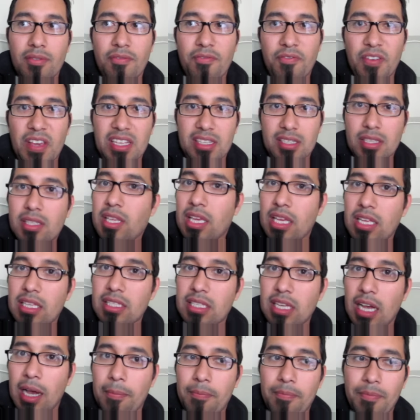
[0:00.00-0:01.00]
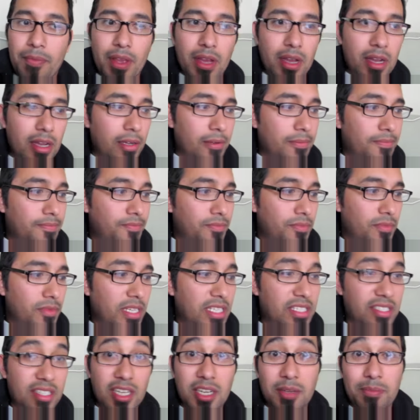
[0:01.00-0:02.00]
fix things up um,
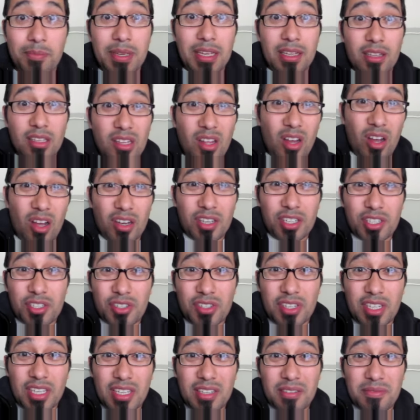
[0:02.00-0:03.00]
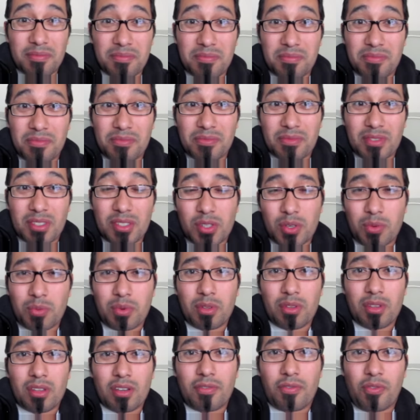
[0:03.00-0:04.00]
it's going to be a long journey so we
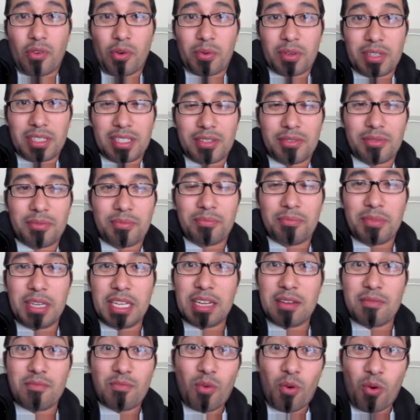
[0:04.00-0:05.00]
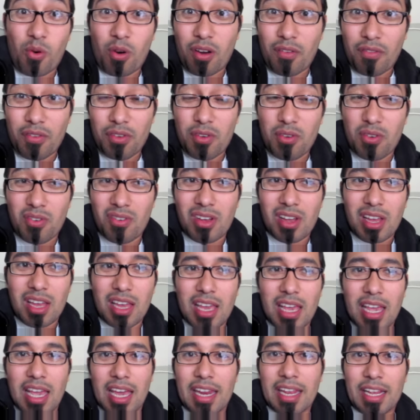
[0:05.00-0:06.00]
look forward to meeting more of you
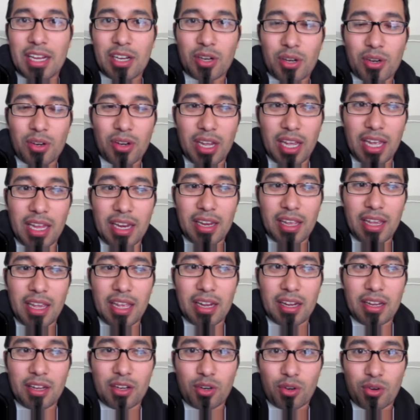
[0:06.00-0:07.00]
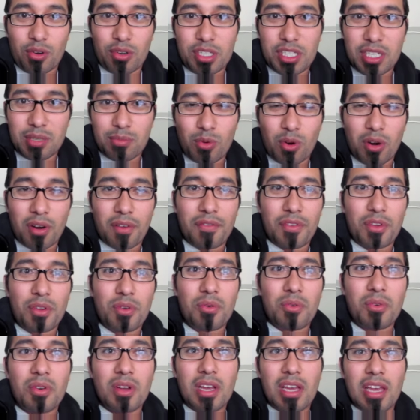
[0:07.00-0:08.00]
and, and, and encouraging more of
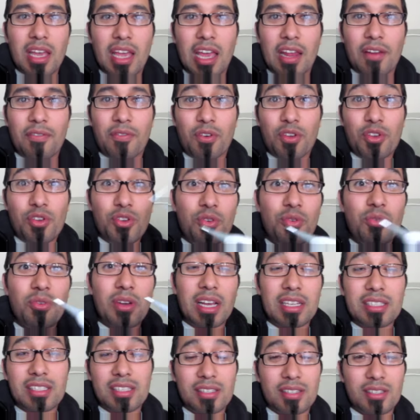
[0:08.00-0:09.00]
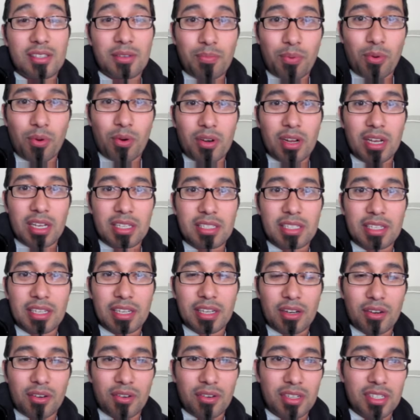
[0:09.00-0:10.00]
you and for you guys to support us and
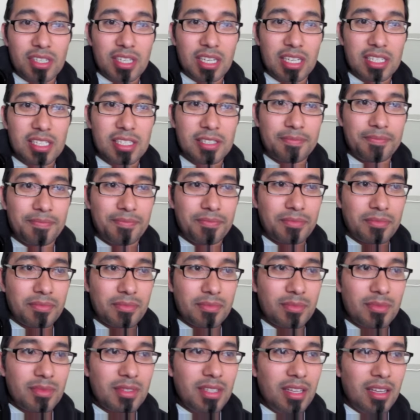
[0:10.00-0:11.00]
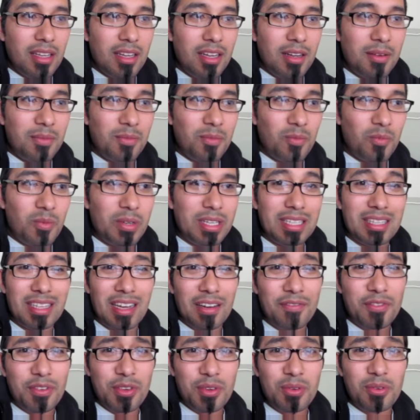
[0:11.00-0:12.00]
encourage us. Um, we
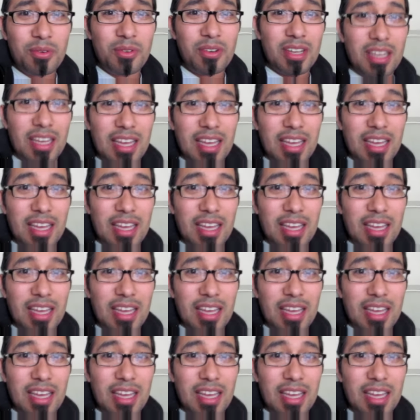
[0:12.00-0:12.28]
love you.